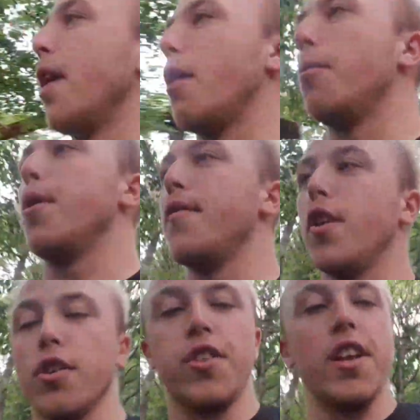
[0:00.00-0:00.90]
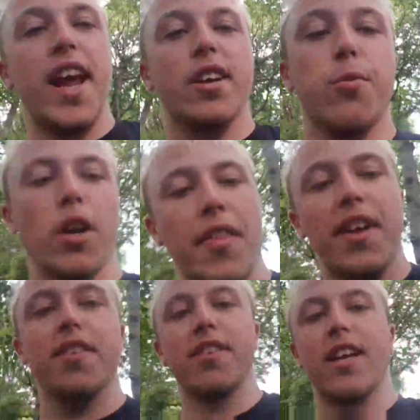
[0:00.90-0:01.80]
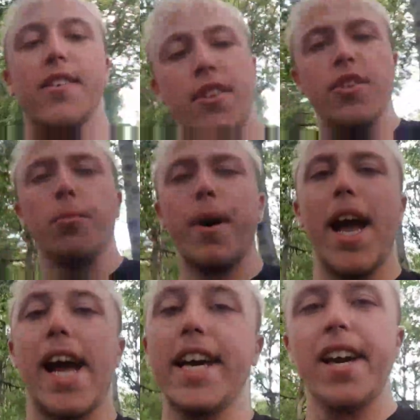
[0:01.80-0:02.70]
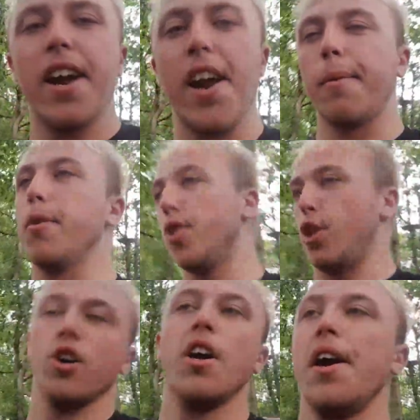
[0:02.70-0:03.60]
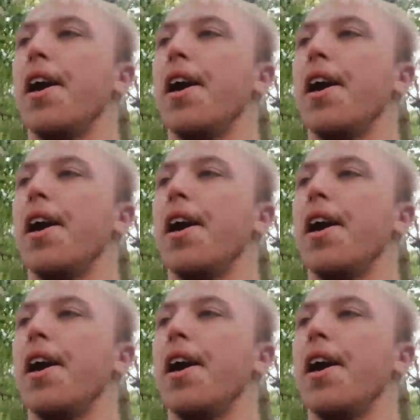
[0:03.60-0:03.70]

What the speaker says: Right, we're moving on to the next one. I think there's a number 8, I'm not sure.